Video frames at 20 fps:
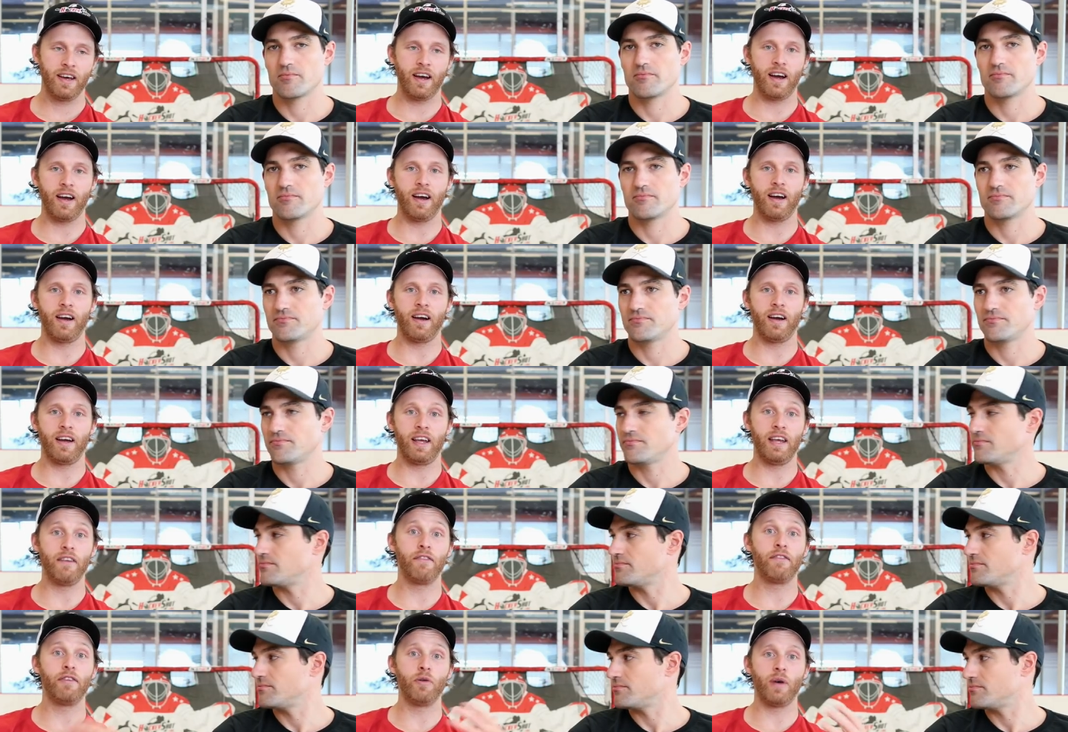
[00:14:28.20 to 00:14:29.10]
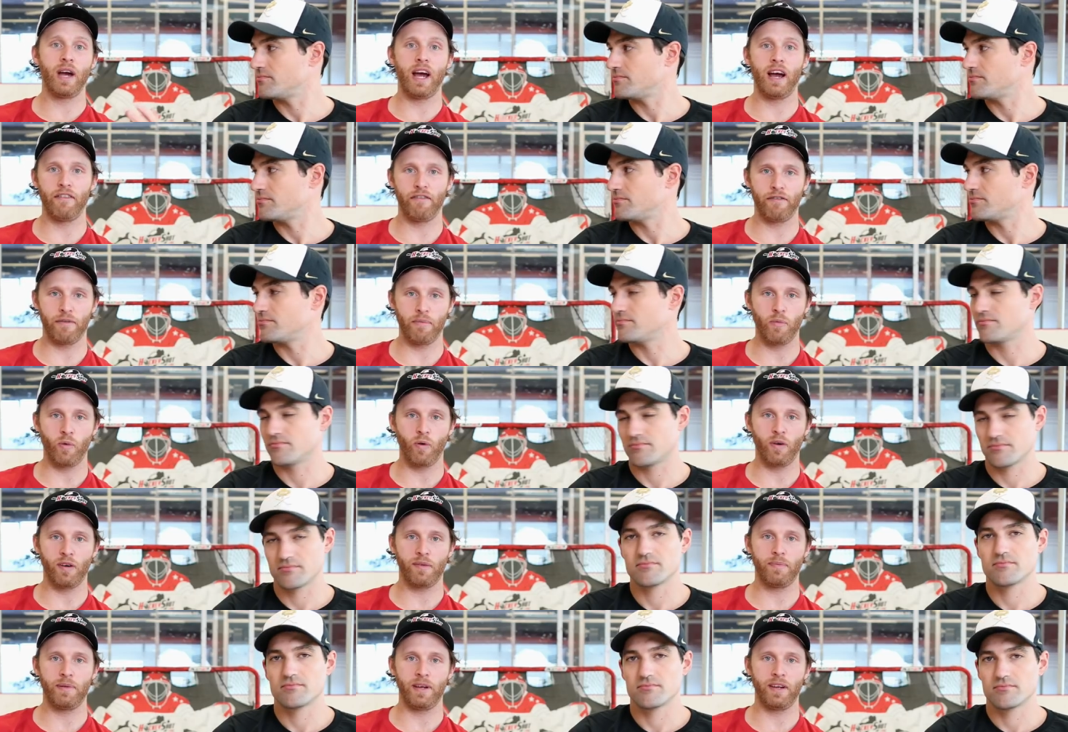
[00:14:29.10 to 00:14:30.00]
Speaker 1: Uh, if you have
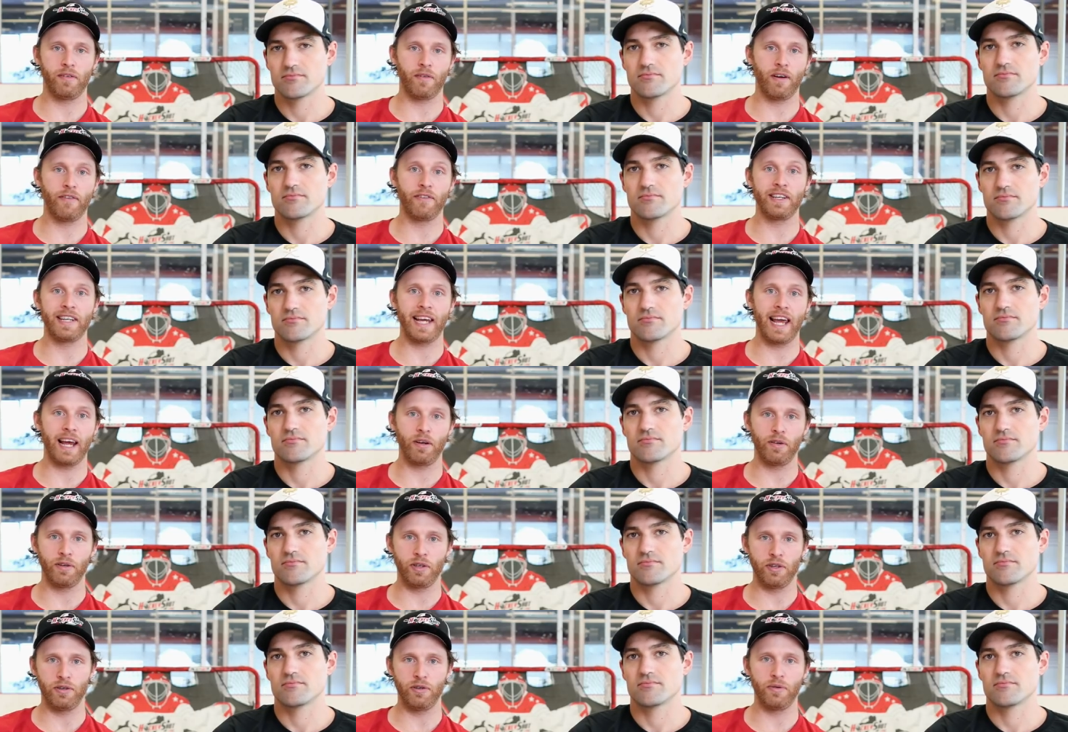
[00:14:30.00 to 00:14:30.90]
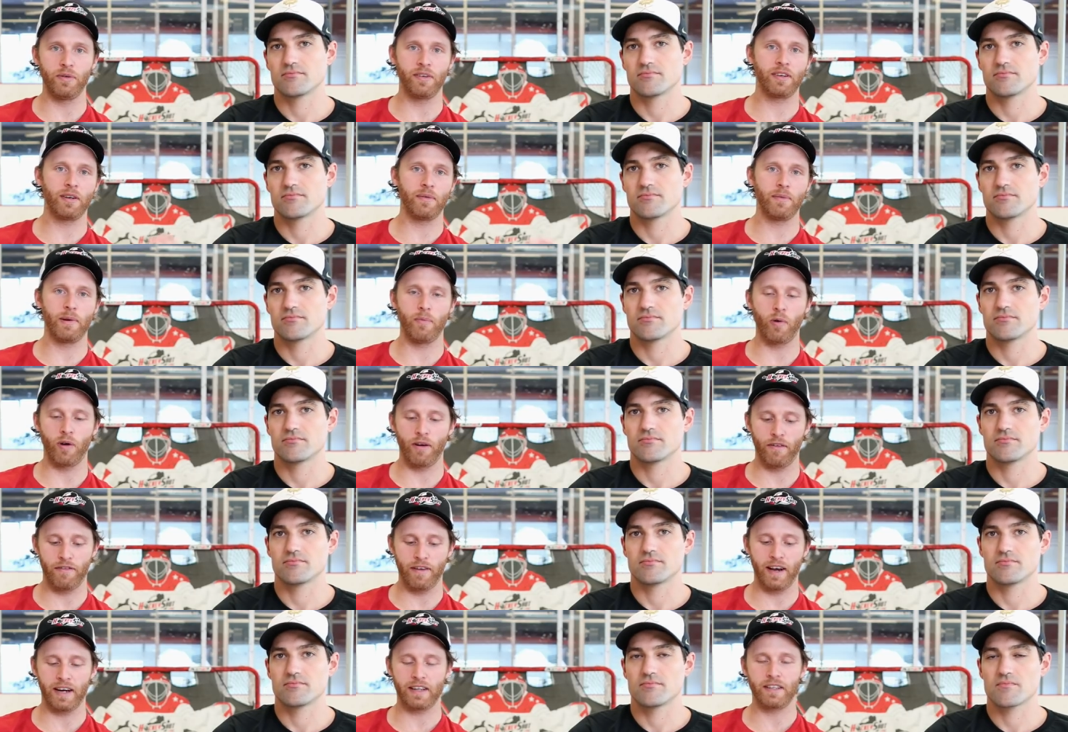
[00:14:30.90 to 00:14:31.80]
more speed. So every dangle you do is going to be
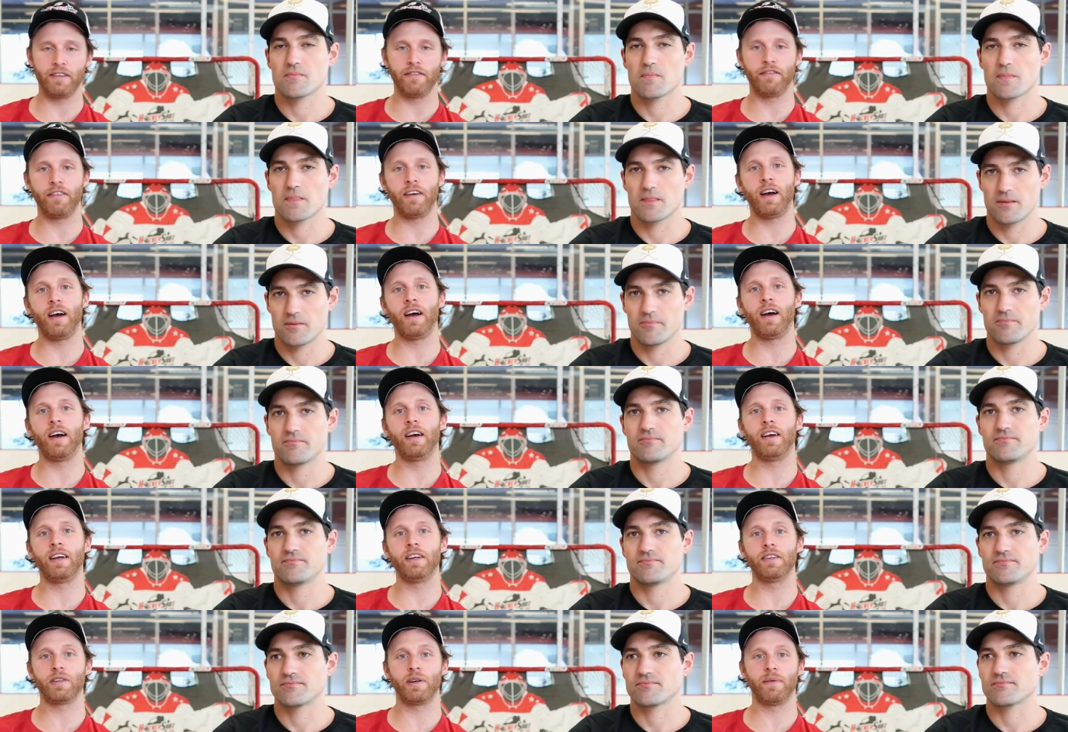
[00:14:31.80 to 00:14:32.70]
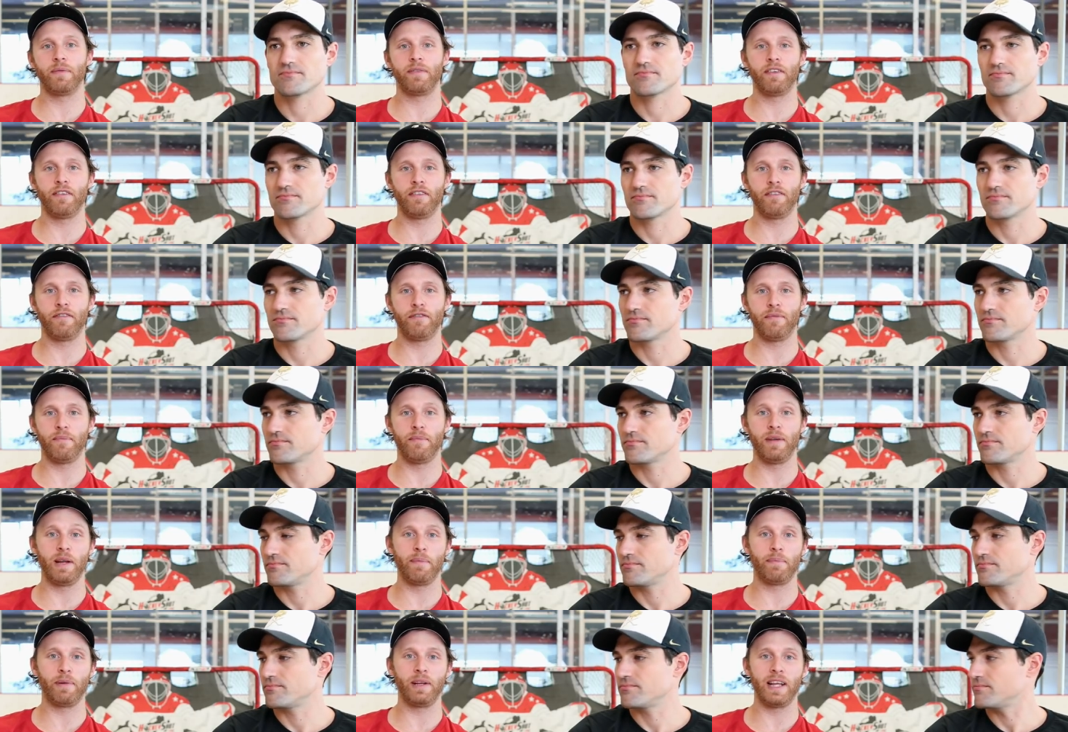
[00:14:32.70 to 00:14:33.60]
more effective. Uh, in terms
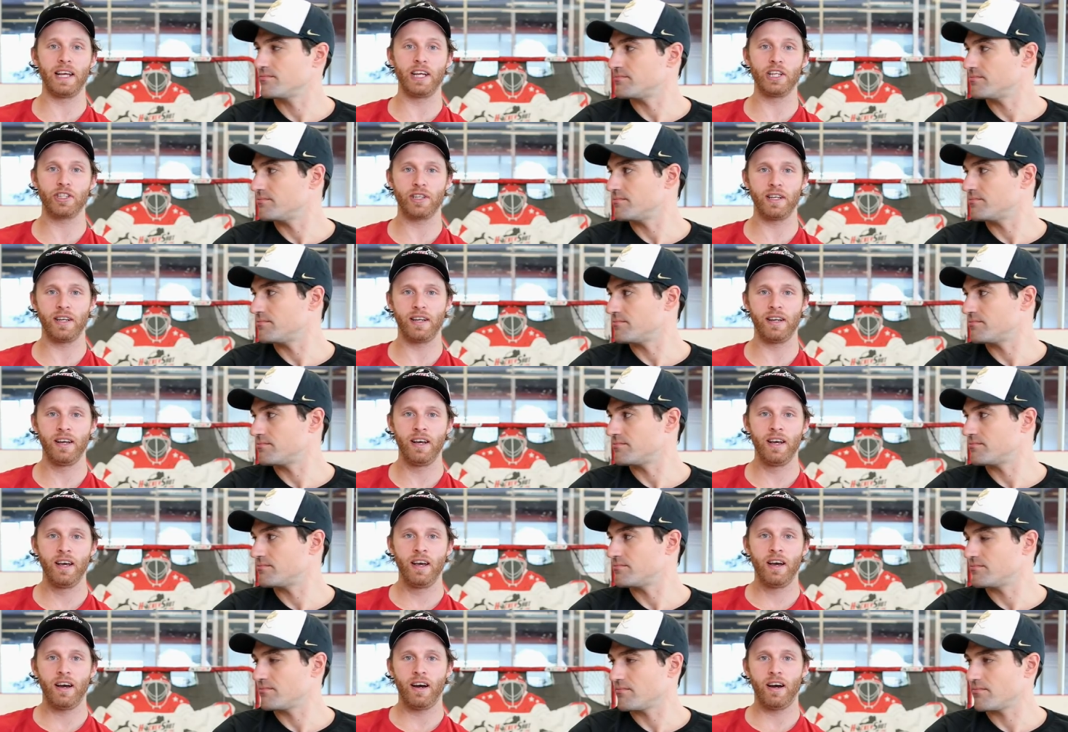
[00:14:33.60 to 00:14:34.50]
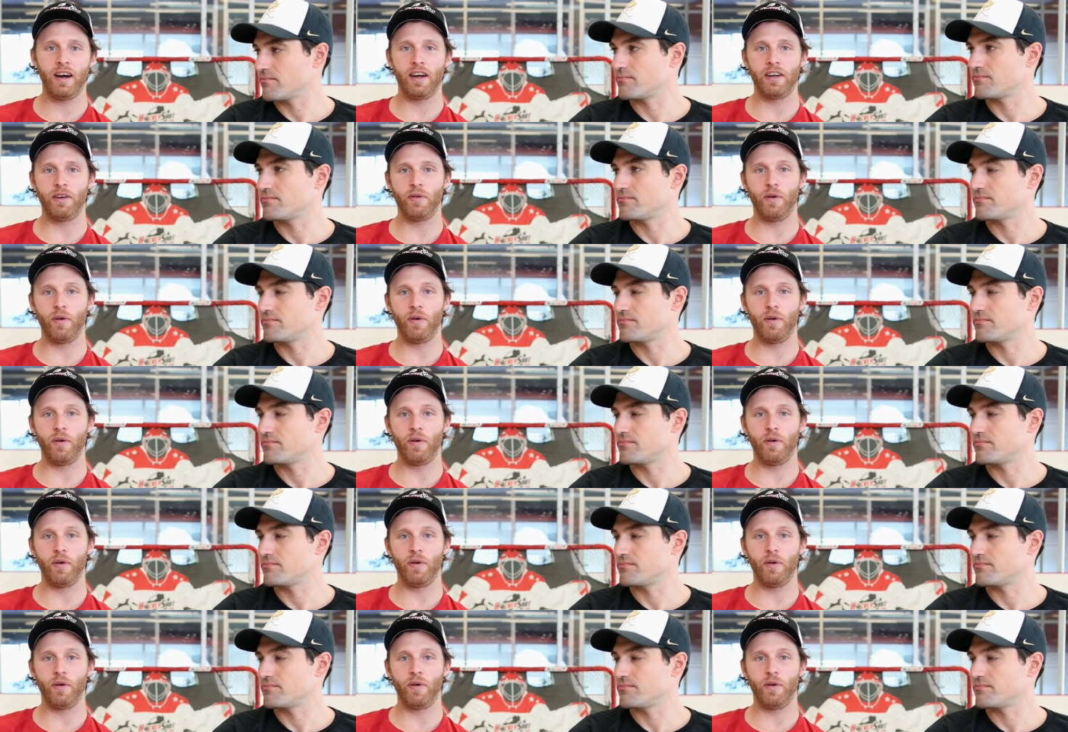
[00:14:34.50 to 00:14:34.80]
of manipulation, uh,